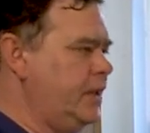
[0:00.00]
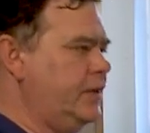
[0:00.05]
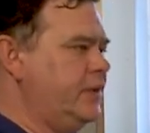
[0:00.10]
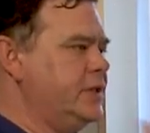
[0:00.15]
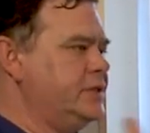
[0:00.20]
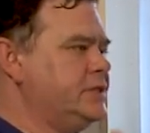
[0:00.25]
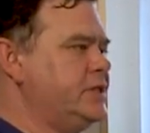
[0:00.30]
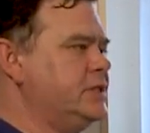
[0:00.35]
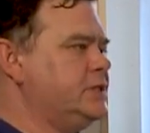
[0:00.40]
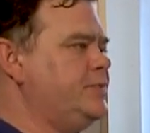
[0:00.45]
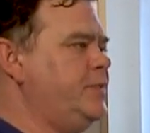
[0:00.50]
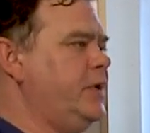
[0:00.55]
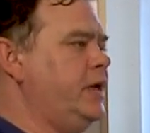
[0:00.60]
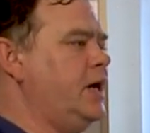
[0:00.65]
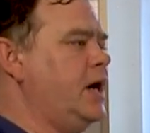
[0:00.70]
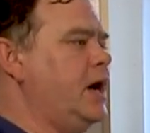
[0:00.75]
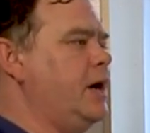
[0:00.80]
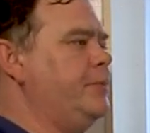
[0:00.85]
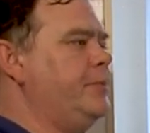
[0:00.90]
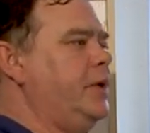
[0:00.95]
This gets me
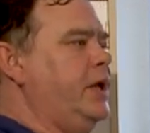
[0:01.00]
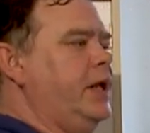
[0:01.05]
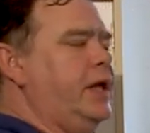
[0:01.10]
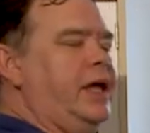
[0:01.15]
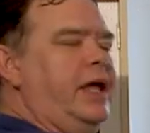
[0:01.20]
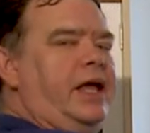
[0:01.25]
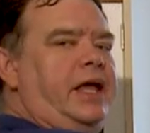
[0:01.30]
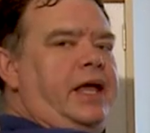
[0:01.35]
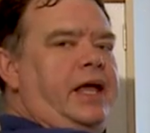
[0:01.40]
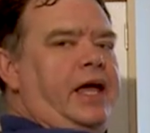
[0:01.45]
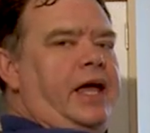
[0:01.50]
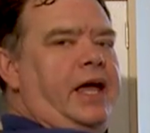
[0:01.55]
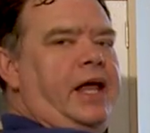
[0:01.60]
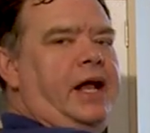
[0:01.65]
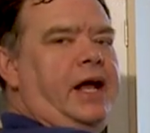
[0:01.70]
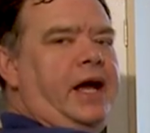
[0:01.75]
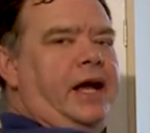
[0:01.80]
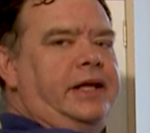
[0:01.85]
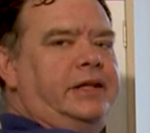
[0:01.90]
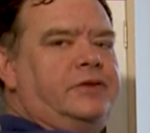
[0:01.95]
up, head
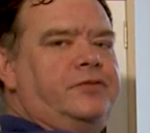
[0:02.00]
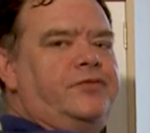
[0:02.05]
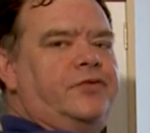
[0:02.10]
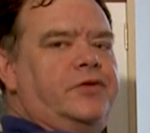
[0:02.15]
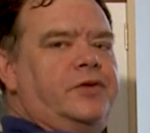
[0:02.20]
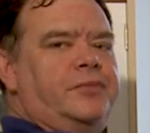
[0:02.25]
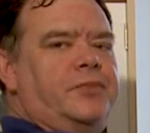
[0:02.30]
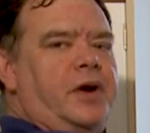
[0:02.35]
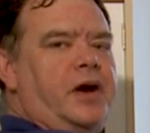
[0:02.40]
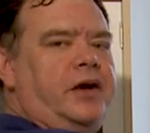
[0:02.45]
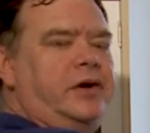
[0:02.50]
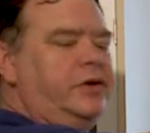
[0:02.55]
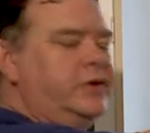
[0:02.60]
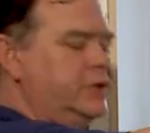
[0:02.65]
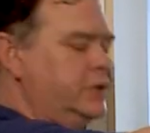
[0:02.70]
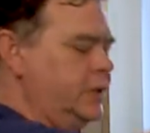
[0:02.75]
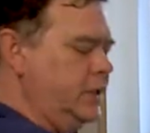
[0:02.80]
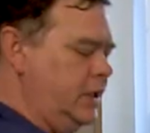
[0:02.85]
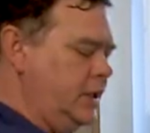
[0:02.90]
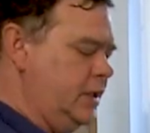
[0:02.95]
height for the
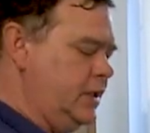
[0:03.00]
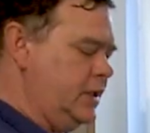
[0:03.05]
monitor,